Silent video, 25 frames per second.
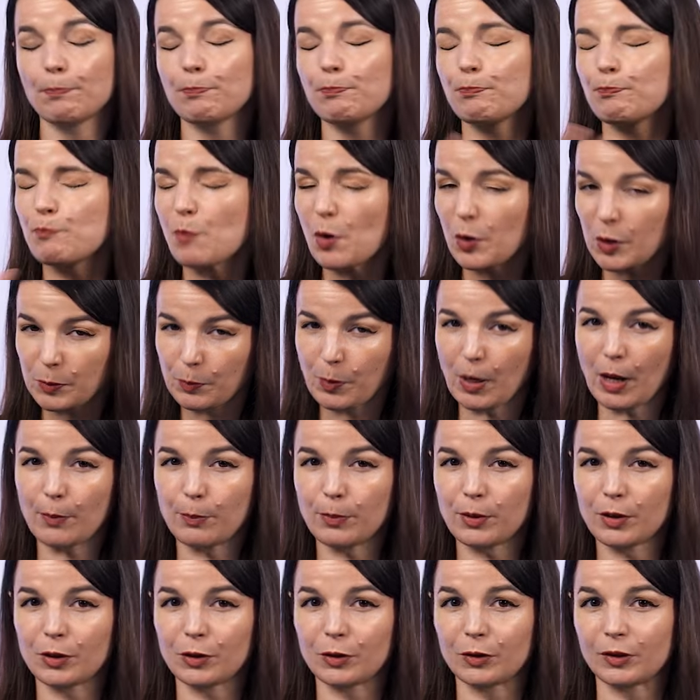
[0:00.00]
Most
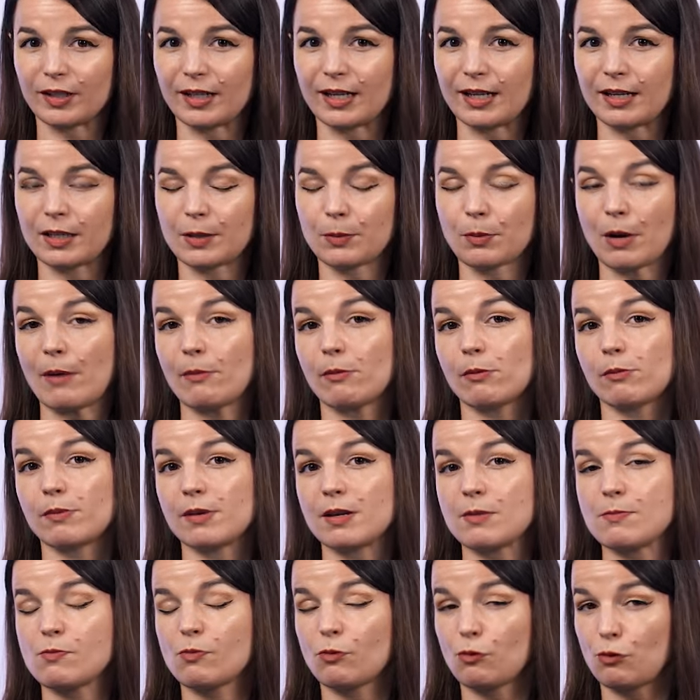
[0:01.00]
popularly, it's
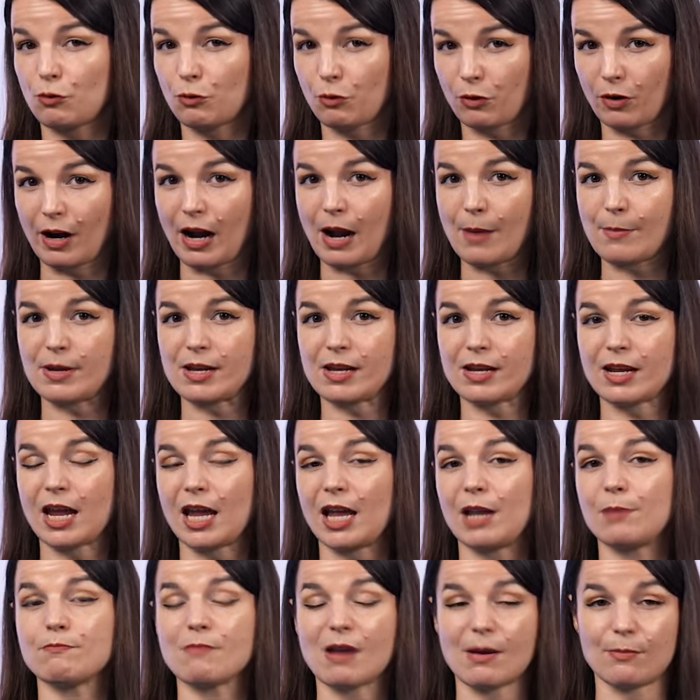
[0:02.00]
probably through cramming
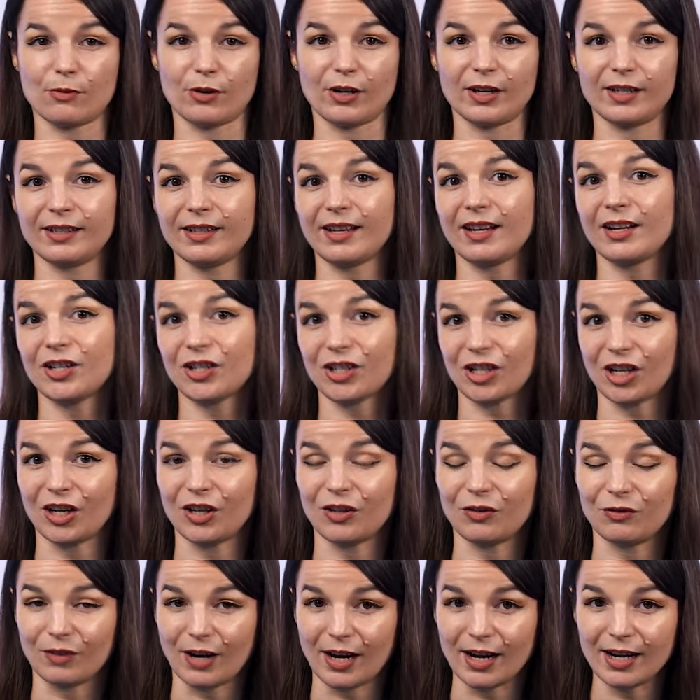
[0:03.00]
and memorization,
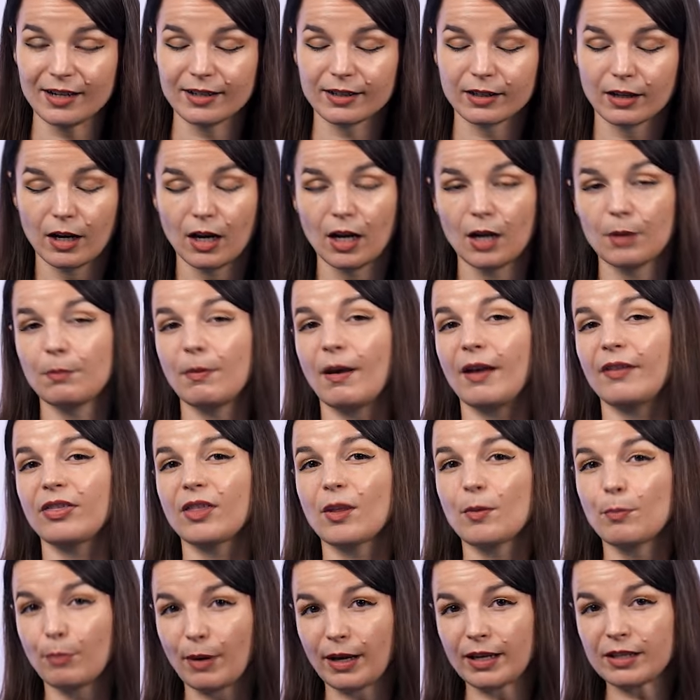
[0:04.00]
right? But the
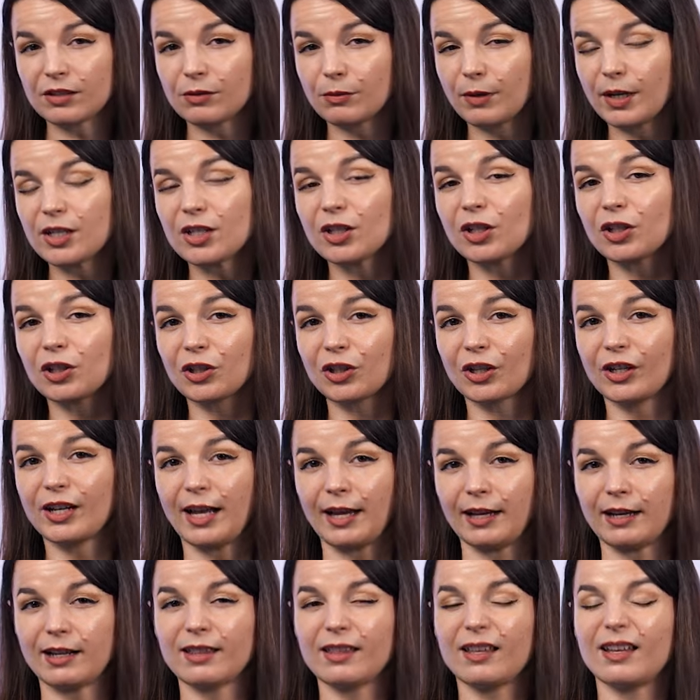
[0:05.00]
best way to learn
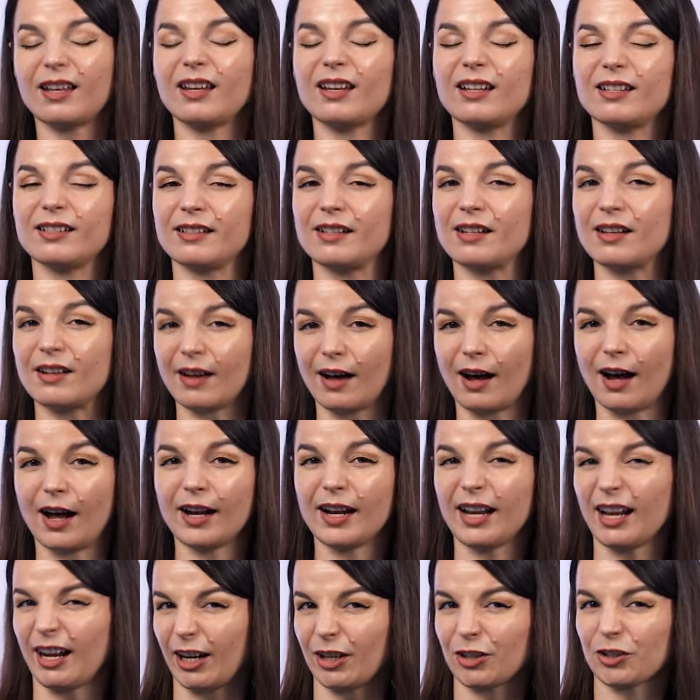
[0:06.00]
anything is not
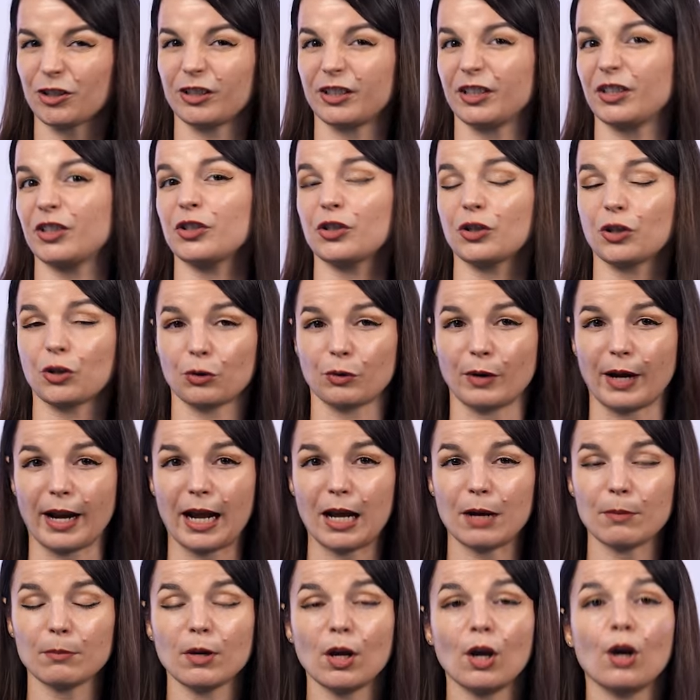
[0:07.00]
actually to
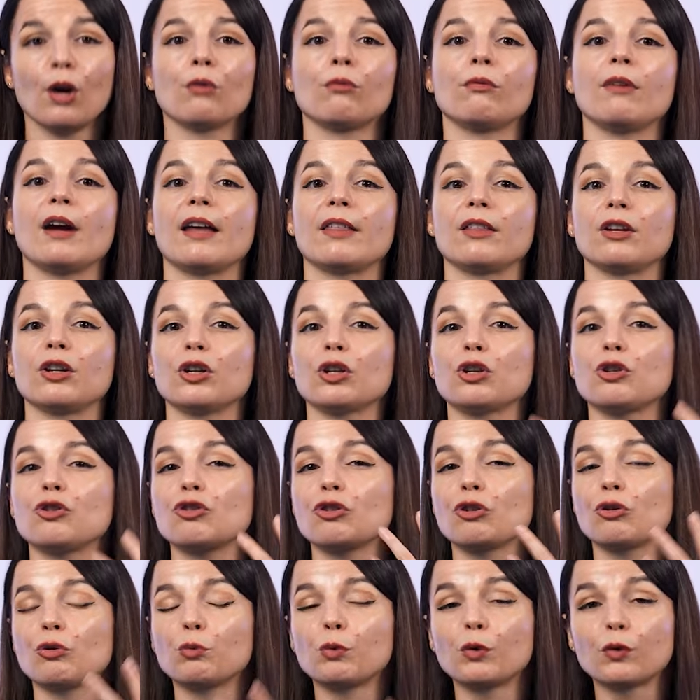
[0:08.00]
cram. Rather, you
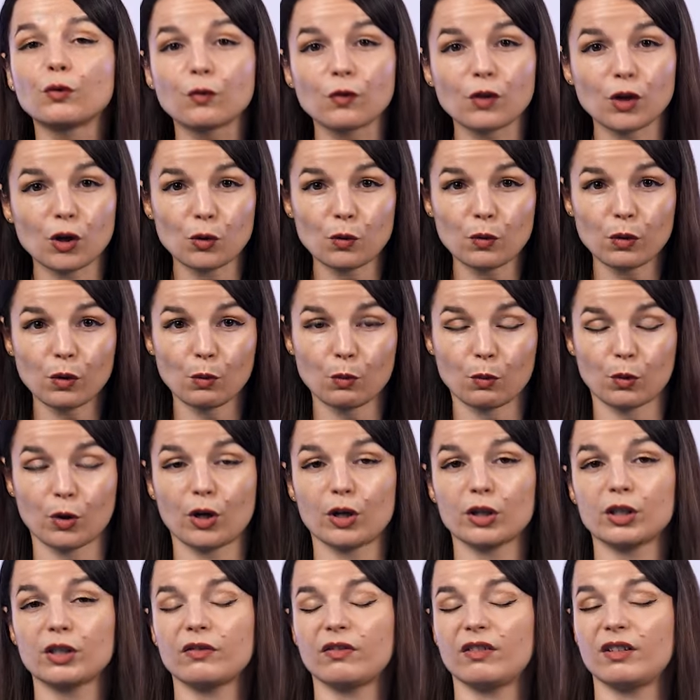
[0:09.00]
should review the
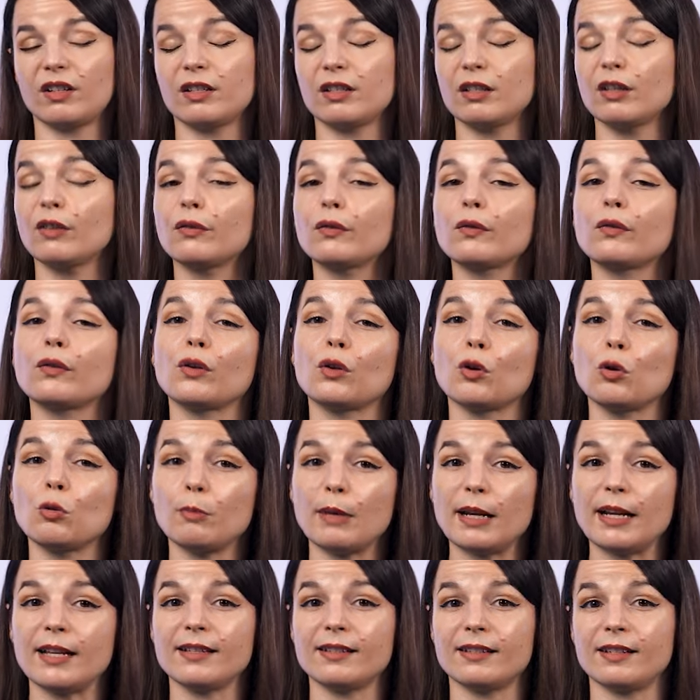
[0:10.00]
words for just a few
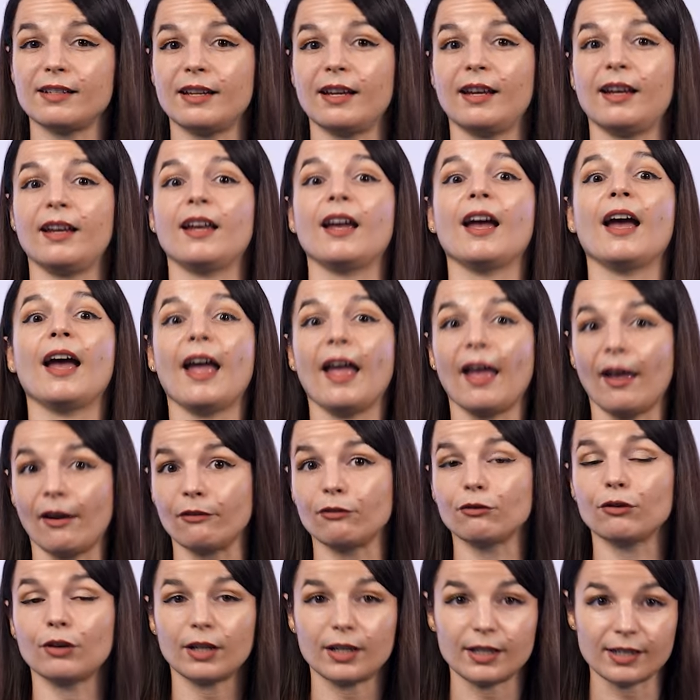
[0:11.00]
minutes a day,
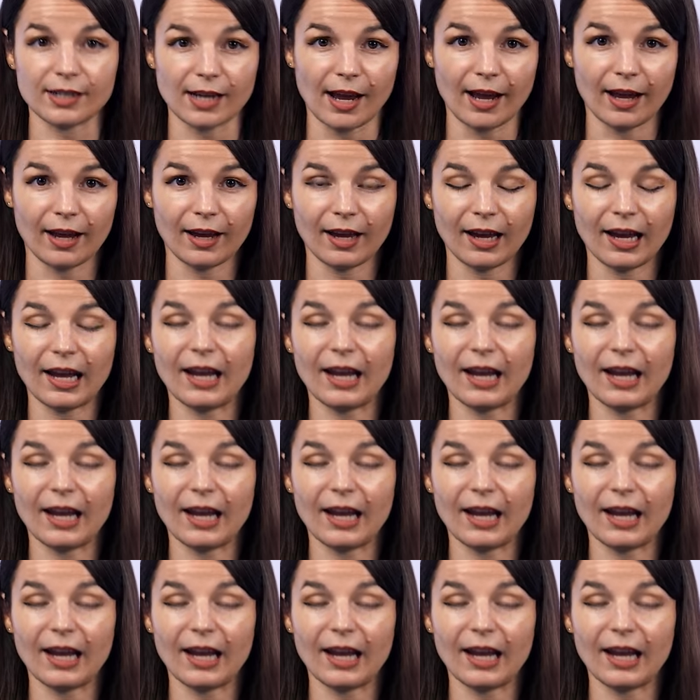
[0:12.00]
every day.